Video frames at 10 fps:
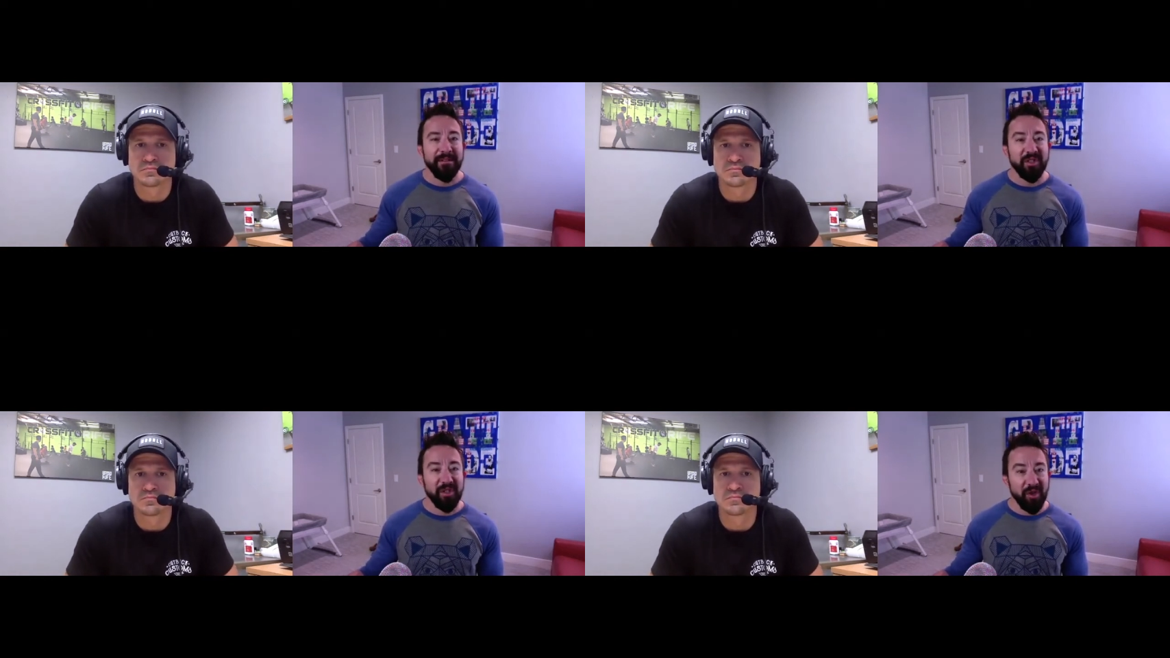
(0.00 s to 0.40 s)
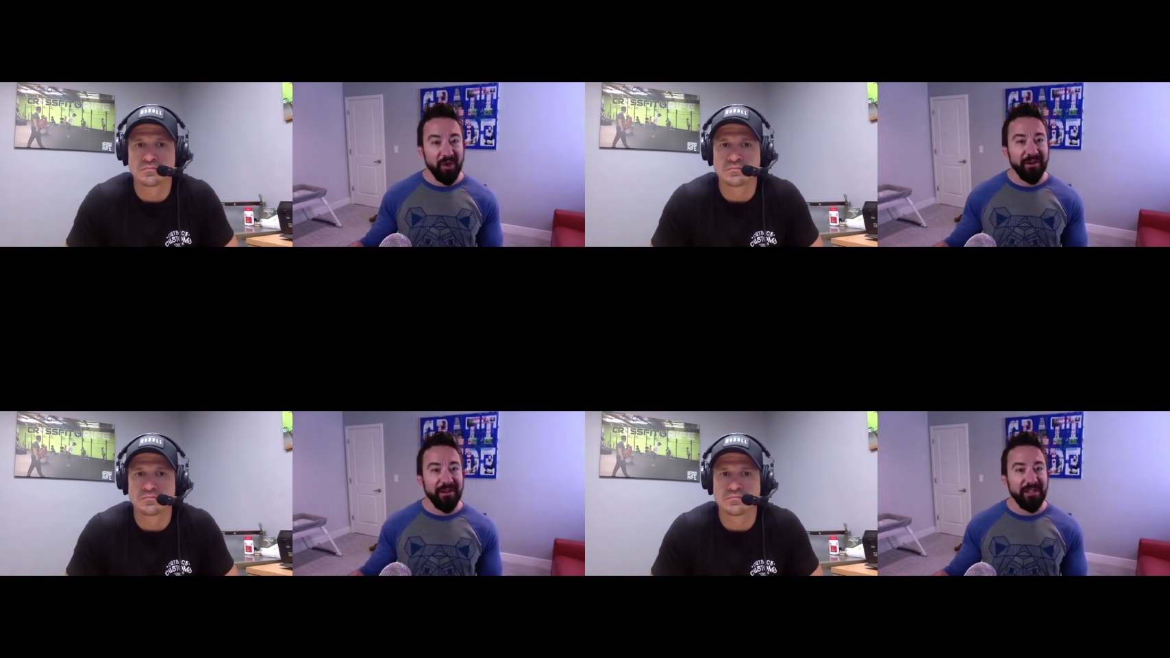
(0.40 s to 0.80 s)

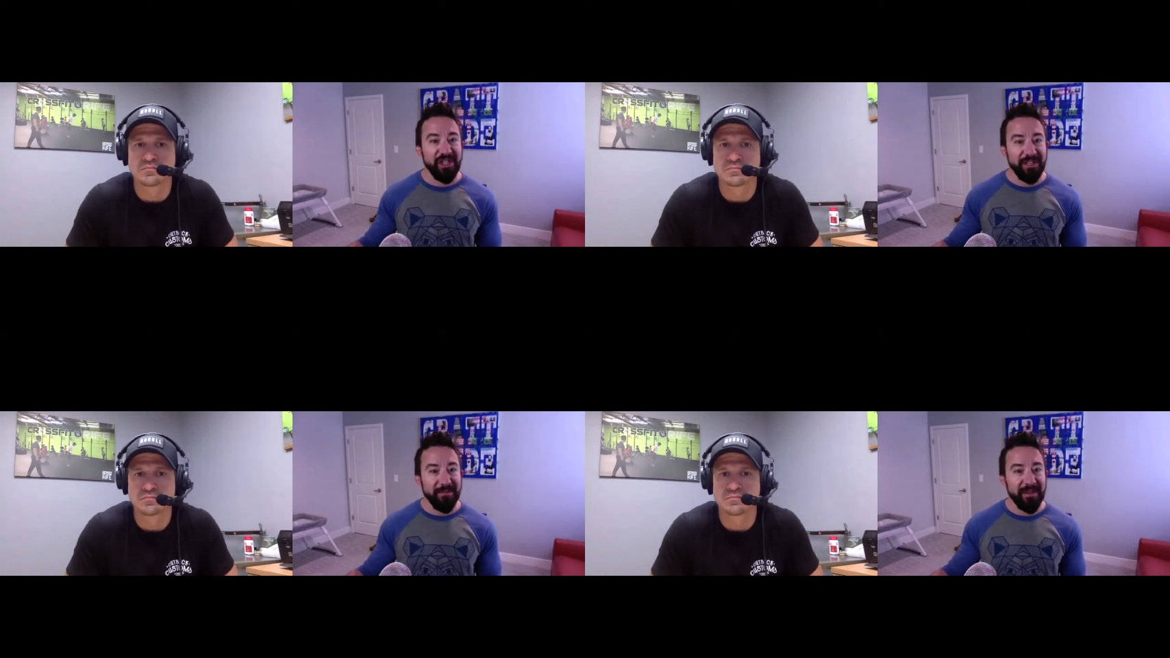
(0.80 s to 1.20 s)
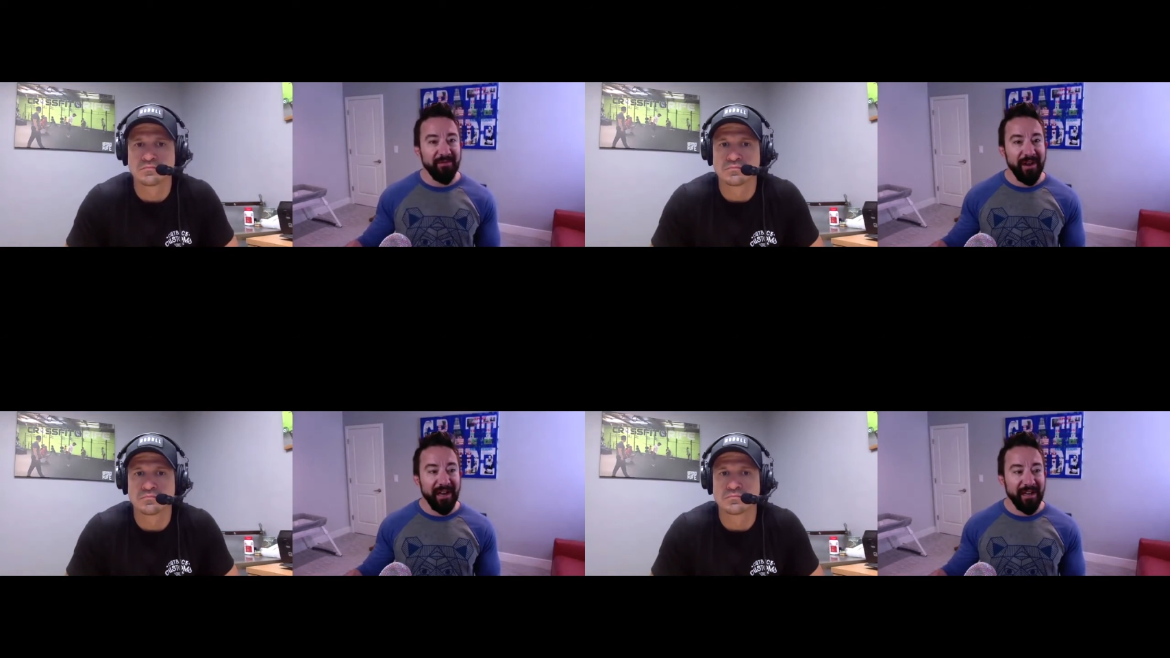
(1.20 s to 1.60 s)
Speaker 1: start a gym in
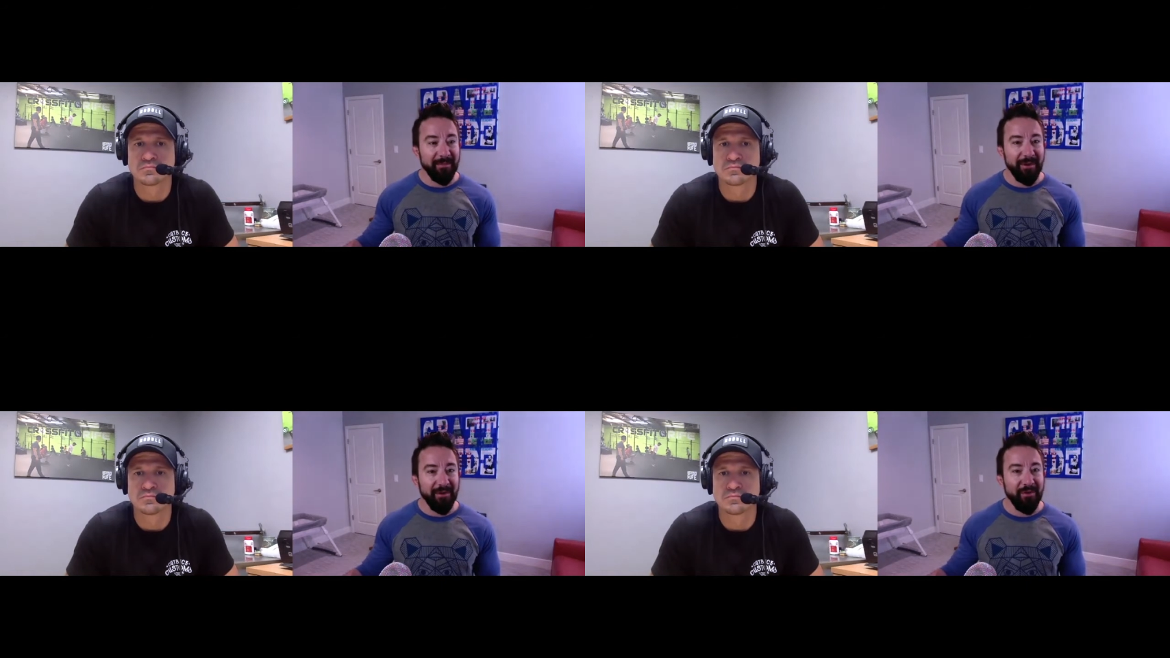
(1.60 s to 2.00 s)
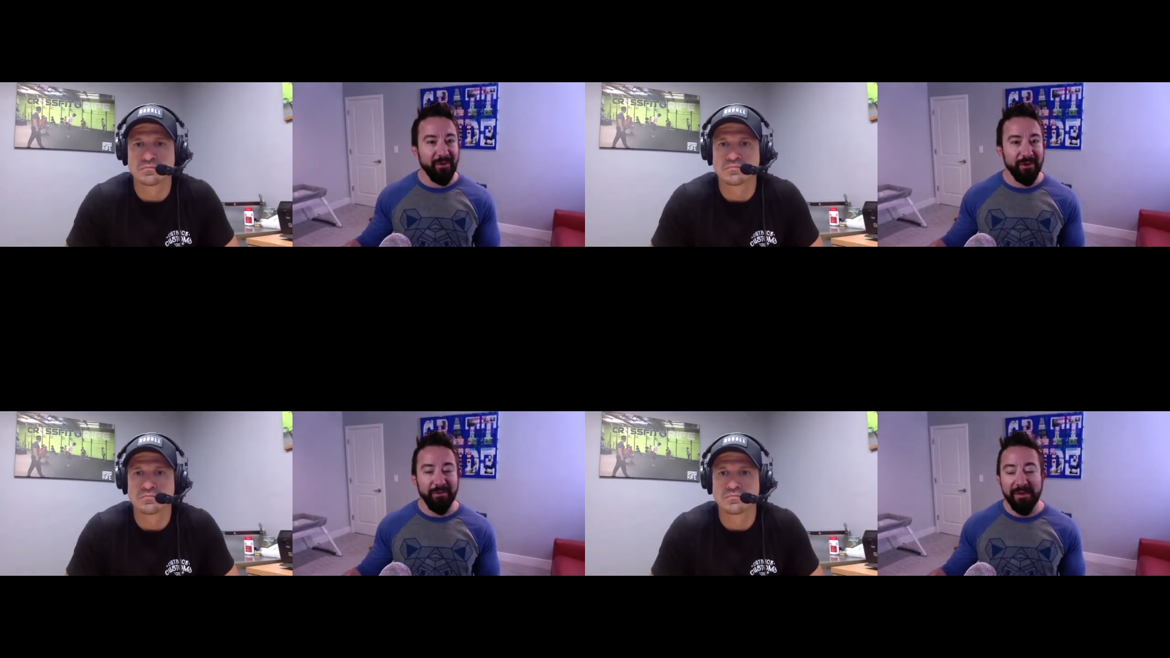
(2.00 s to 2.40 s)
a racquetball
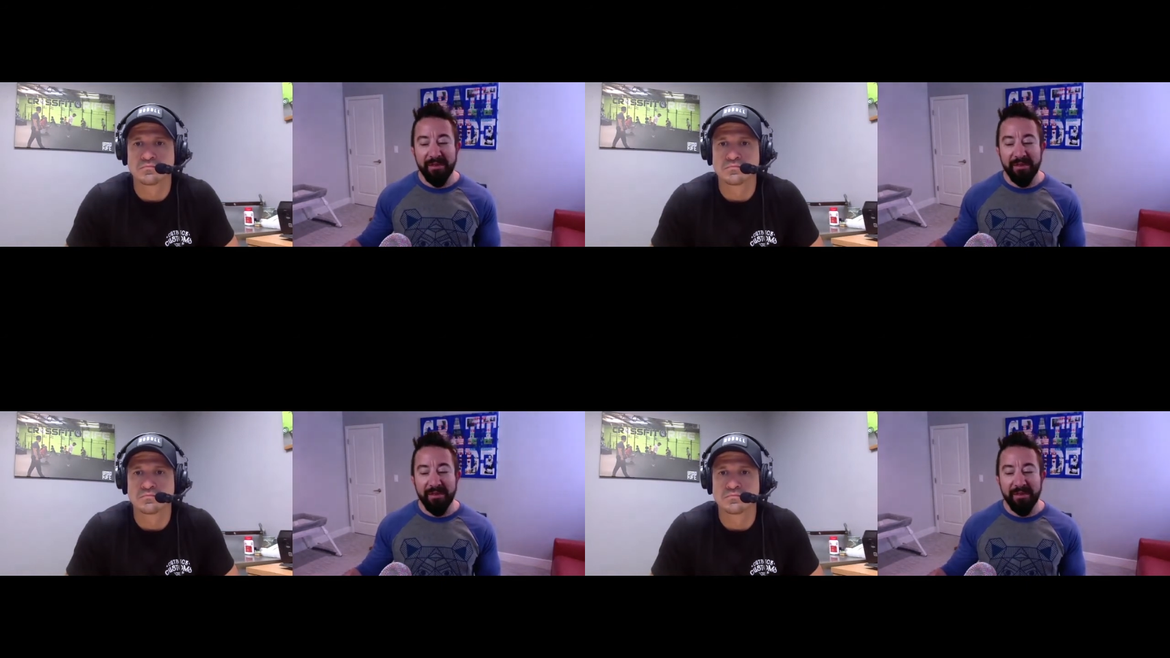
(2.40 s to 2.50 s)
court